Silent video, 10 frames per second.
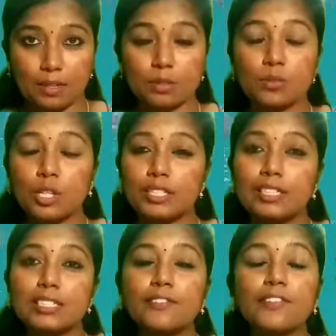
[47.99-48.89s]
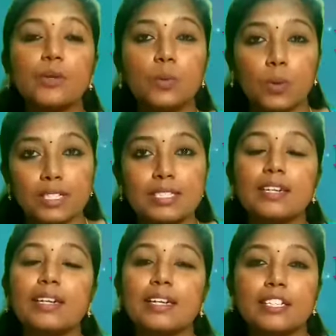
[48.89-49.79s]
So what are the different words
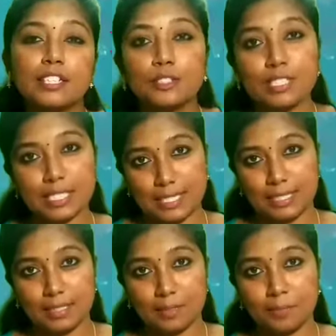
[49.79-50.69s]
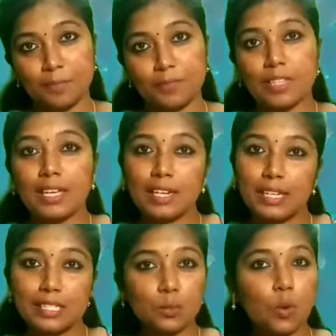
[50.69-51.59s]
related to this?
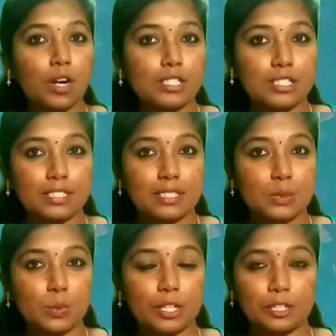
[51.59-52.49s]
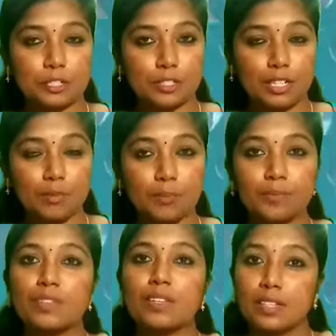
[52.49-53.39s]
Let's watch in this video today.
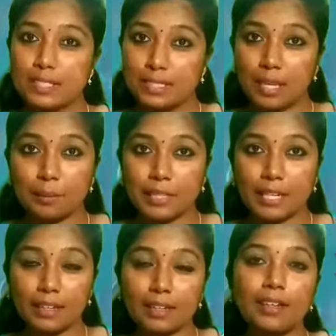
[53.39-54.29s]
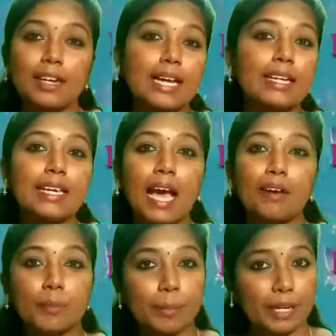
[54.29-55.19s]
The same thing, kindly
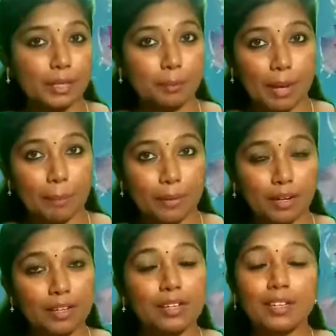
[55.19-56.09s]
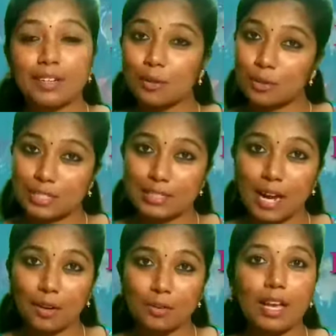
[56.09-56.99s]
have a pen and paper, note it
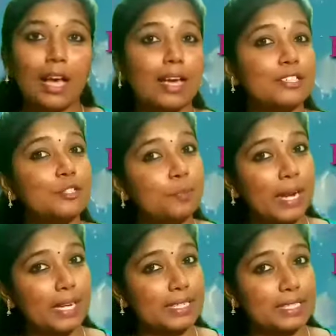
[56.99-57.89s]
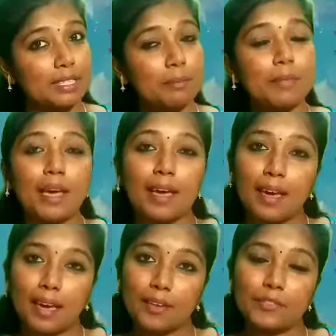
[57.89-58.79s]
down and do practice them
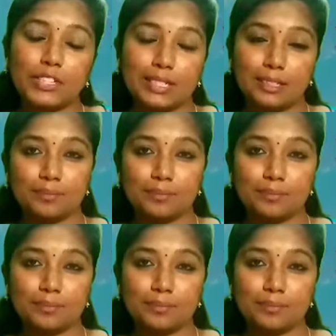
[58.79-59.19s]
every day.